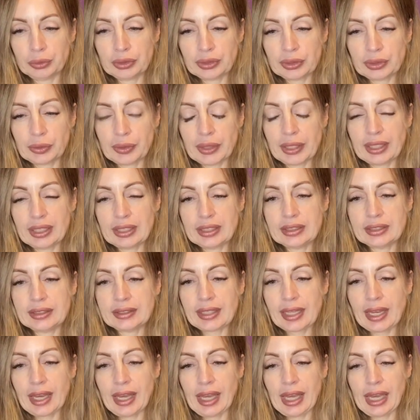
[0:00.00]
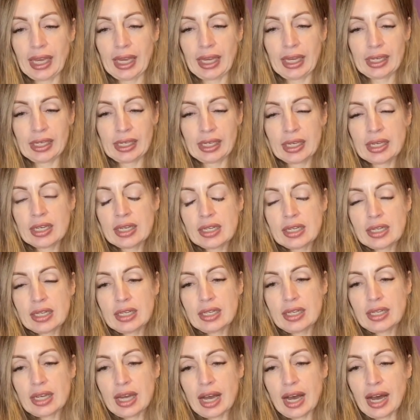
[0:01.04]
So there is a
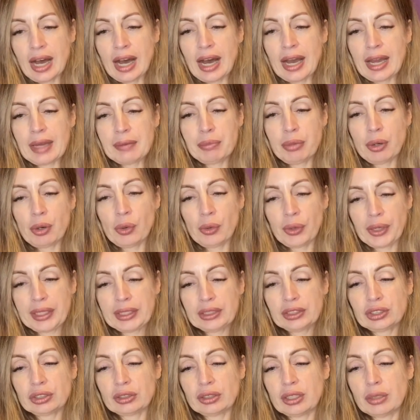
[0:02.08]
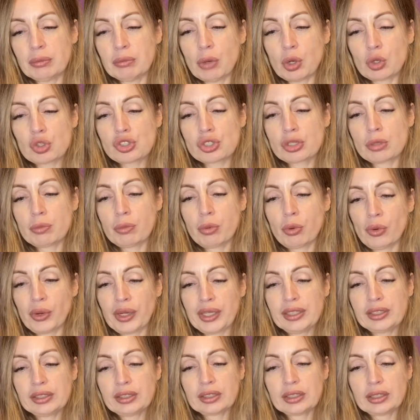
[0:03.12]
high point or an emotional
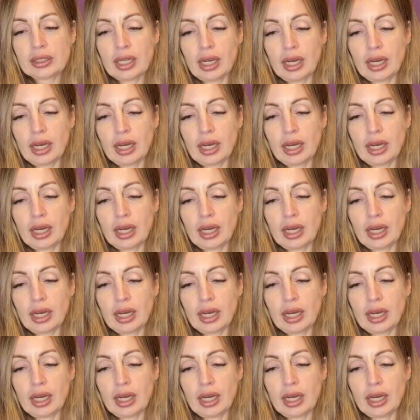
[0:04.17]
point